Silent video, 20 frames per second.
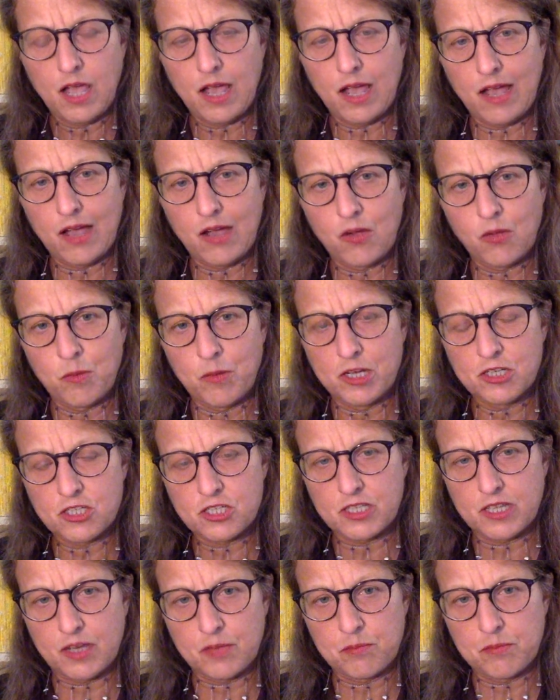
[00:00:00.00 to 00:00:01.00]
how
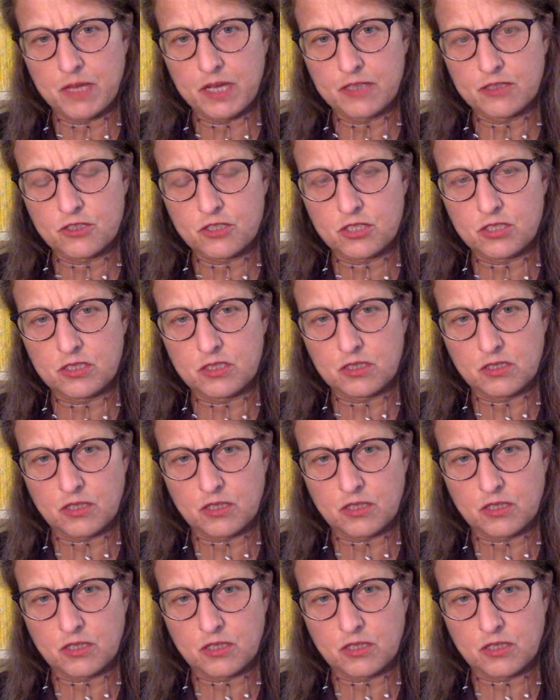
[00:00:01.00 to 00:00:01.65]
much that mattered to the